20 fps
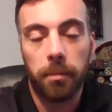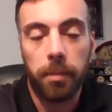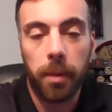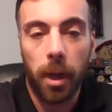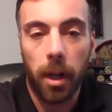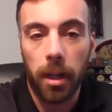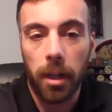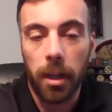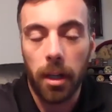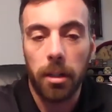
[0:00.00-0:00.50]

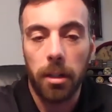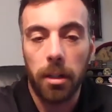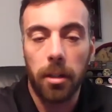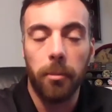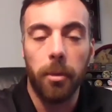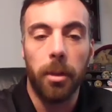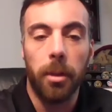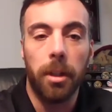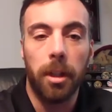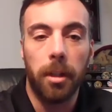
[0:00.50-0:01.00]
but
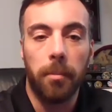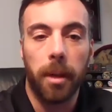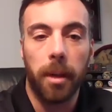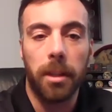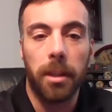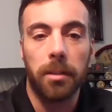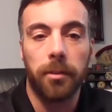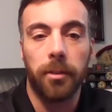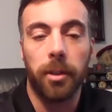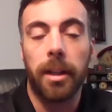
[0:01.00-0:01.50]

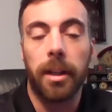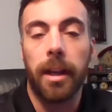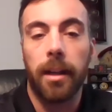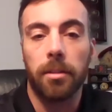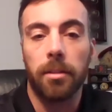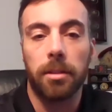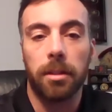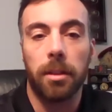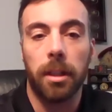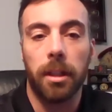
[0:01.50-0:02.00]
community-based for
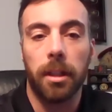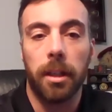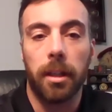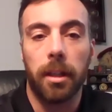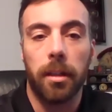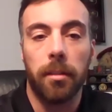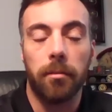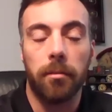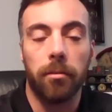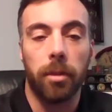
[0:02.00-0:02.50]
counseling
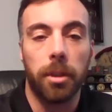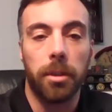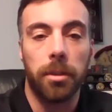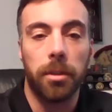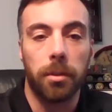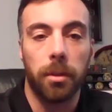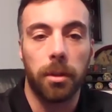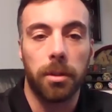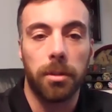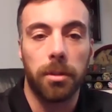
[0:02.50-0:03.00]
and
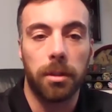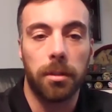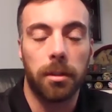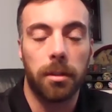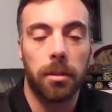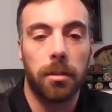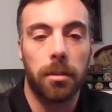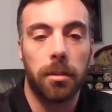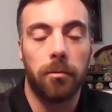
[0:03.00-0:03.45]
resources